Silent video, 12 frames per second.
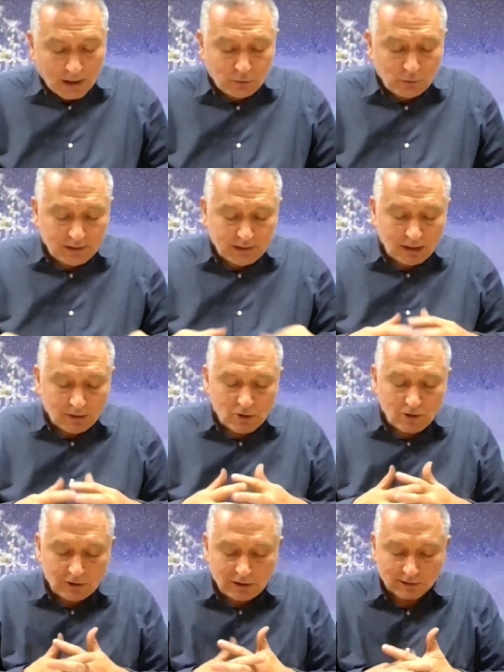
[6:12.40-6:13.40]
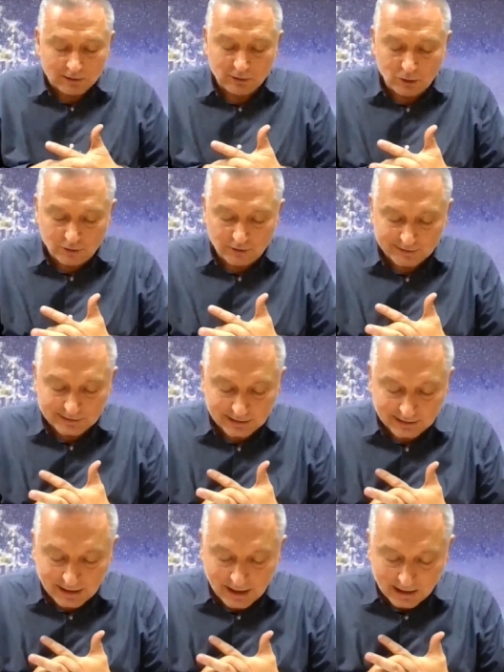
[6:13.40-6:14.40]
Why do we tell children
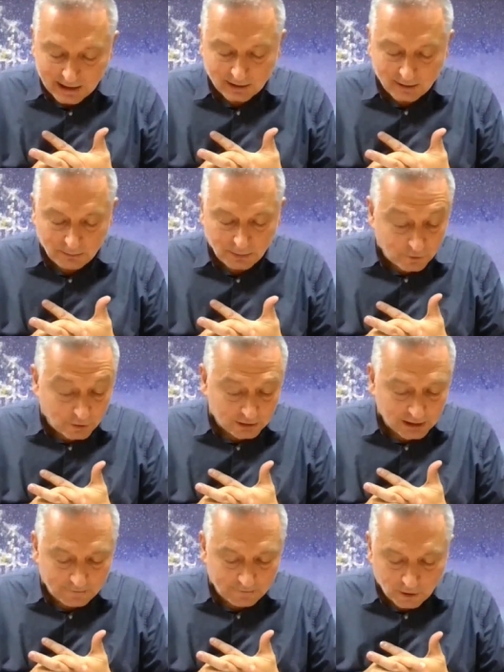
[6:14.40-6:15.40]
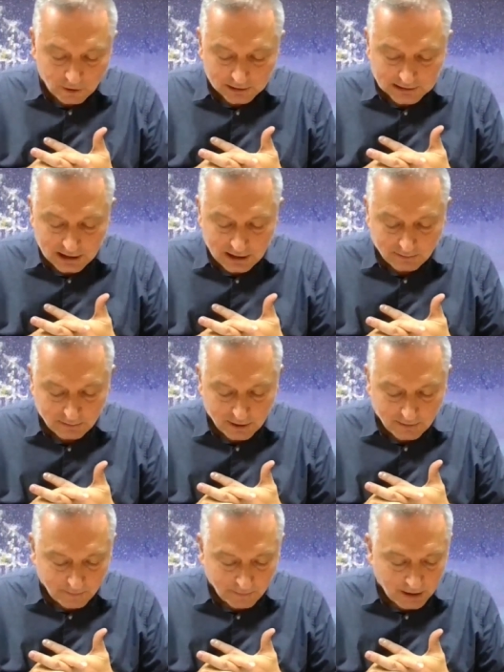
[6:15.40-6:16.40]
stories at night before they fall asleep?
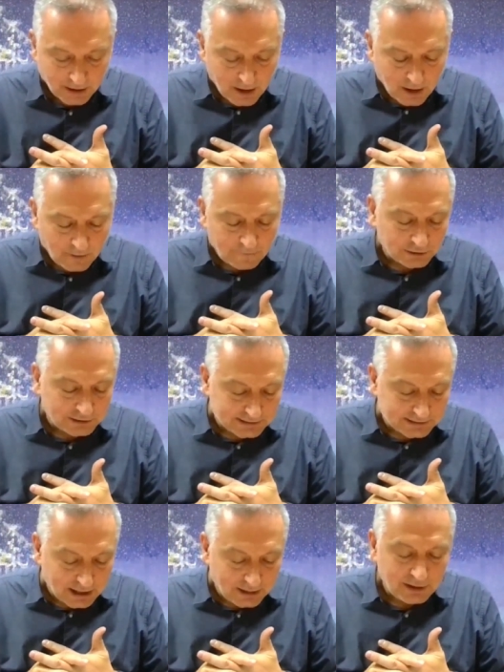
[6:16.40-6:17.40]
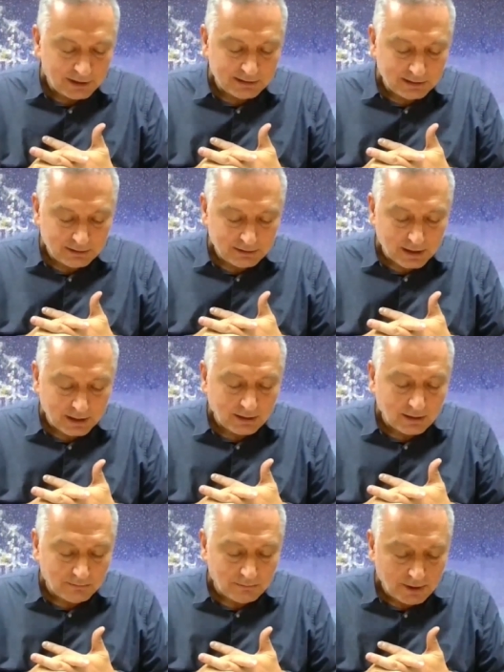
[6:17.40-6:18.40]
For the same reason
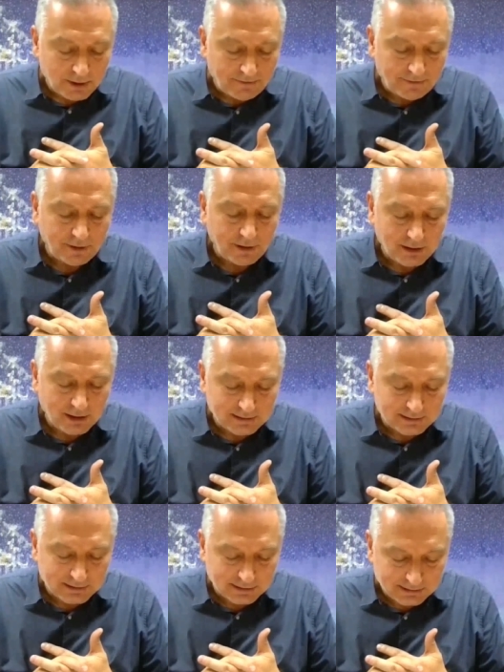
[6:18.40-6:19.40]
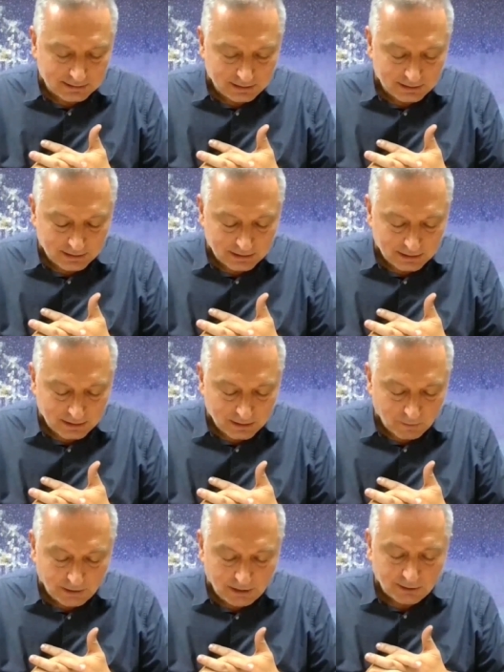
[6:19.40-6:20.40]
that myths exist.
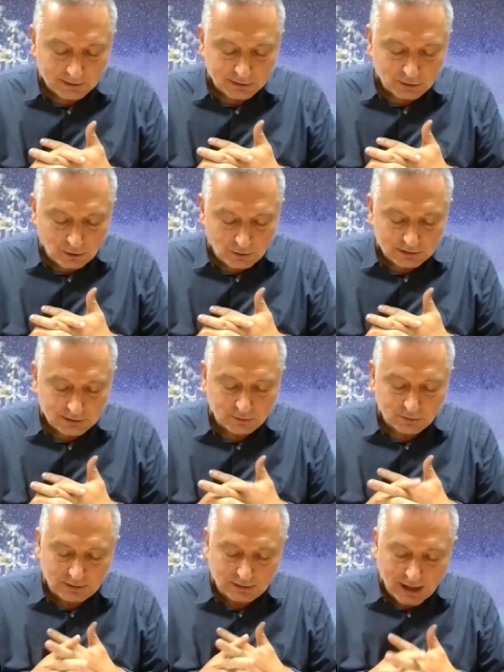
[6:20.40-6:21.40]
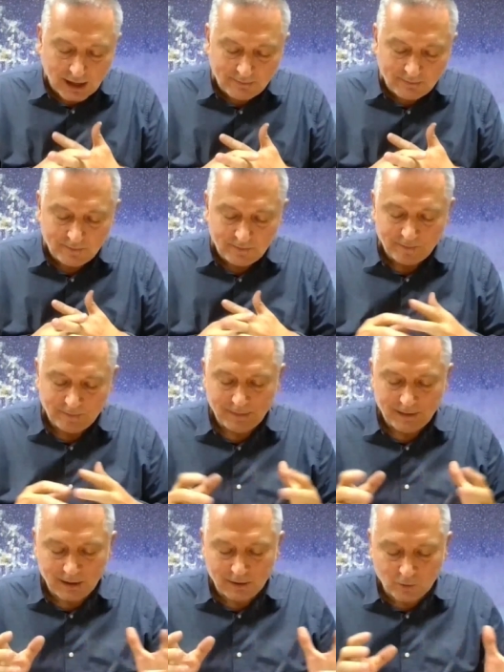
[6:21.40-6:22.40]
We tell stories to tame
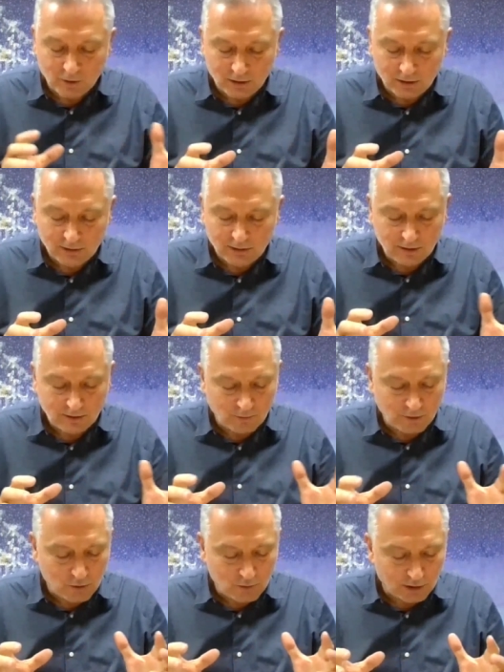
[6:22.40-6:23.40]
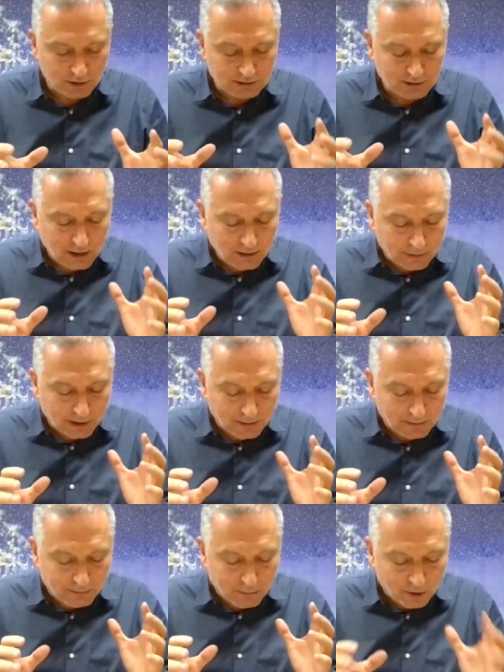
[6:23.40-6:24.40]
the world, which was
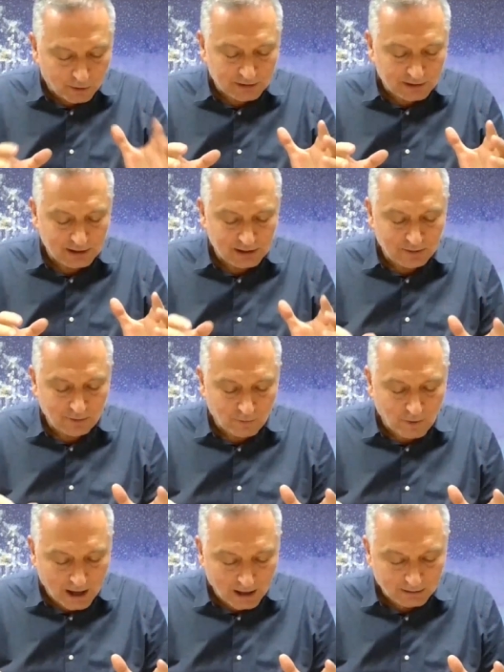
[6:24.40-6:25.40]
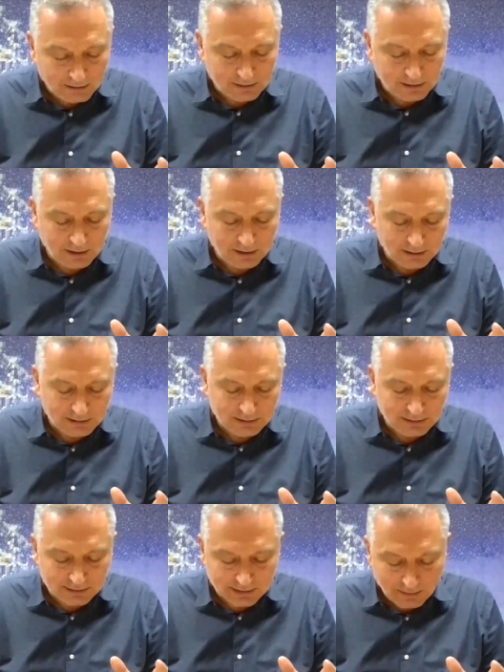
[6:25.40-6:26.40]
primordially wild in
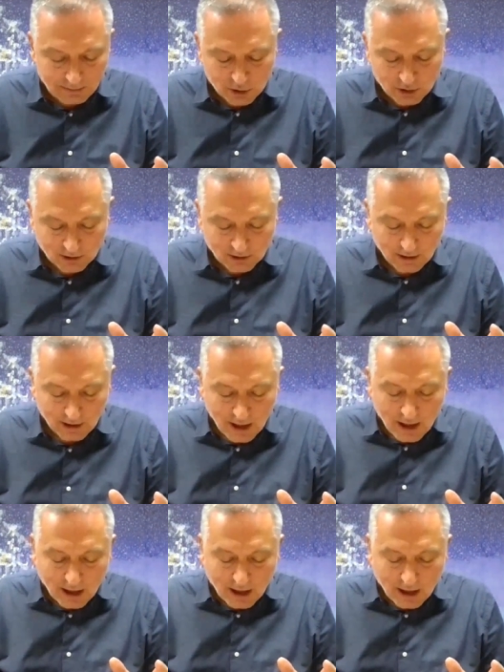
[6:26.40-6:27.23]
its inception,